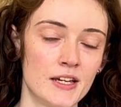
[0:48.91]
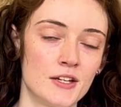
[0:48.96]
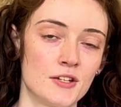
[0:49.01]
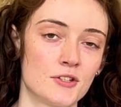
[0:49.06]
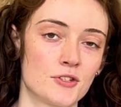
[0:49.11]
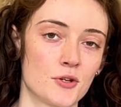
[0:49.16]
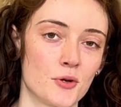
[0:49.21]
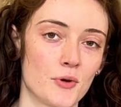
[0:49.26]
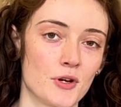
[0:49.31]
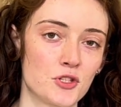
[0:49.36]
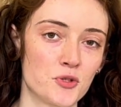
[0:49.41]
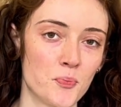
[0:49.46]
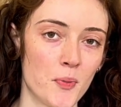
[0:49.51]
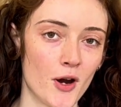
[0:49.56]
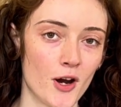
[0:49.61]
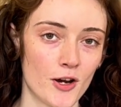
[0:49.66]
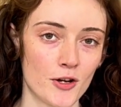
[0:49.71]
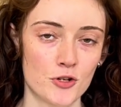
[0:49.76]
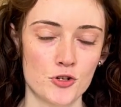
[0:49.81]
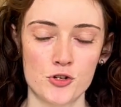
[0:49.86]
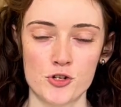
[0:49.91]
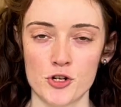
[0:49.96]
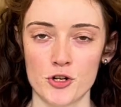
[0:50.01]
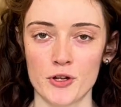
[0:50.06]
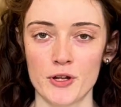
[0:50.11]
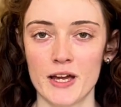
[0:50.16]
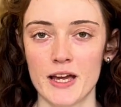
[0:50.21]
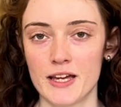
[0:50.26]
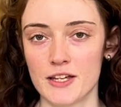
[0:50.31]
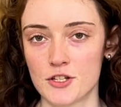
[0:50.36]
So it's
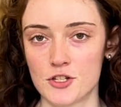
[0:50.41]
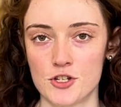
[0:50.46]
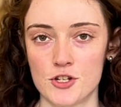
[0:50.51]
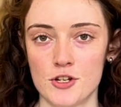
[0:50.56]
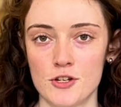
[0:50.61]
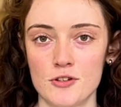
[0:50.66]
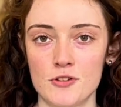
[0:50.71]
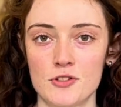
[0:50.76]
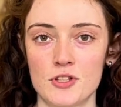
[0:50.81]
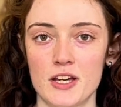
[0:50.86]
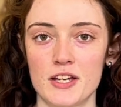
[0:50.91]
postural issues.